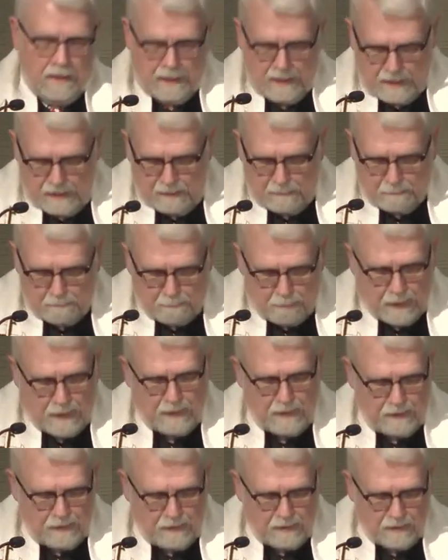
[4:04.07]
and
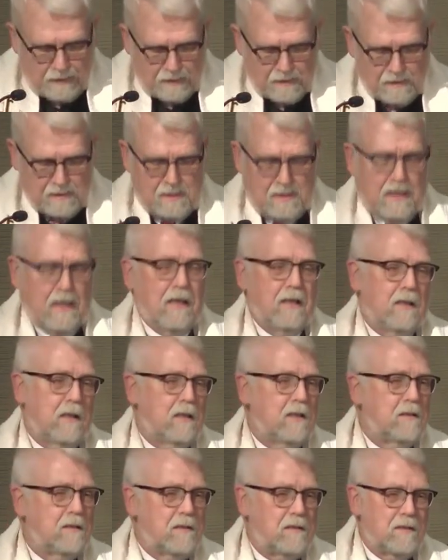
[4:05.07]
embedded in the
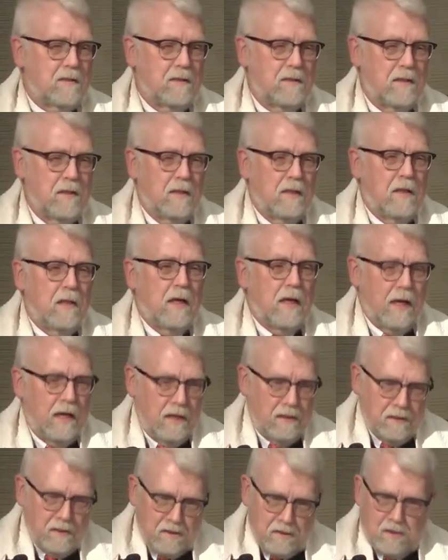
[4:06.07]
silence
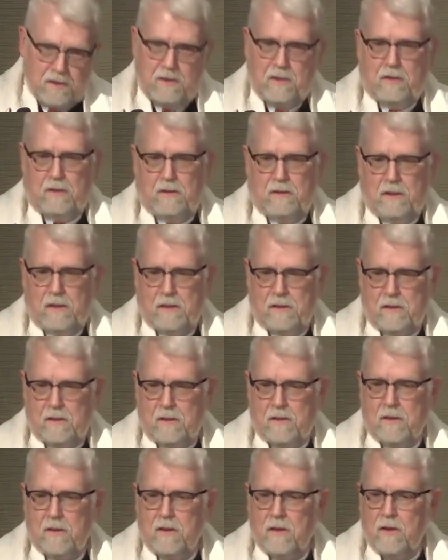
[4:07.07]
and the
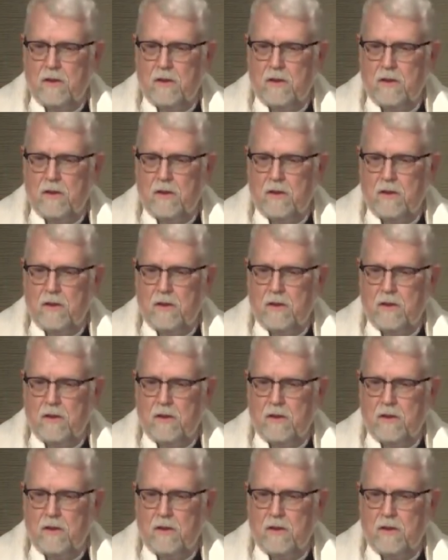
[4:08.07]
stillness,